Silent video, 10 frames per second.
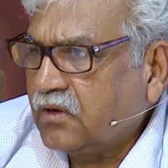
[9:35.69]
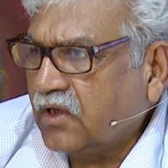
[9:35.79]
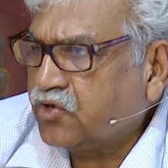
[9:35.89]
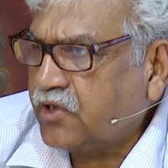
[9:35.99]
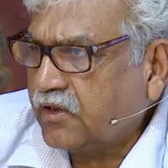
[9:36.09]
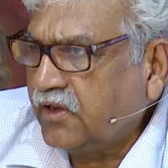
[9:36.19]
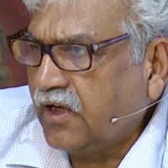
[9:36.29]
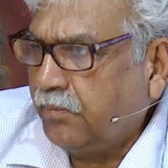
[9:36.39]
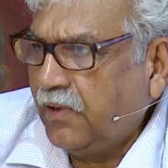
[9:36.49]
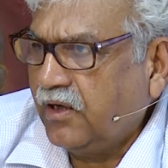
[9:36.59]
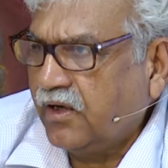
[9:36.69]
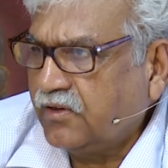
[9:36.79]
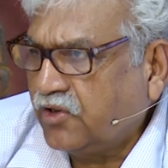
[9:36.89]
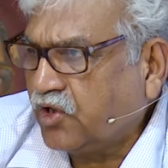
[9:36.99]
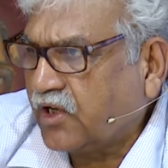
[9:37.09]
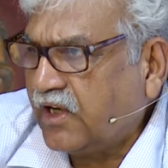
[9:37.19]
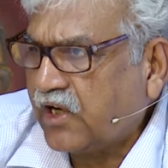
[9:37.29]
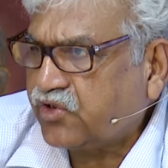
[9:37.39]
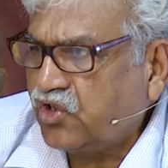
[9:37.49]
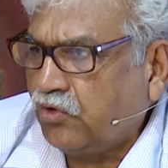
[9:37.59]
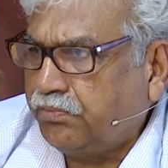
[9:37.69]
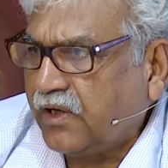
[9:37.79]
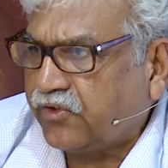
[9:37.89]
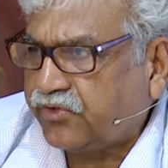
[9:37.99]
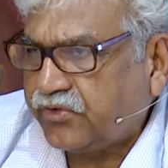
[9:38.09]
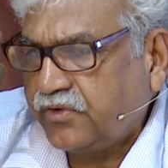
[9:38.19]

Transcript: constructing a building. There's a collection of bricks.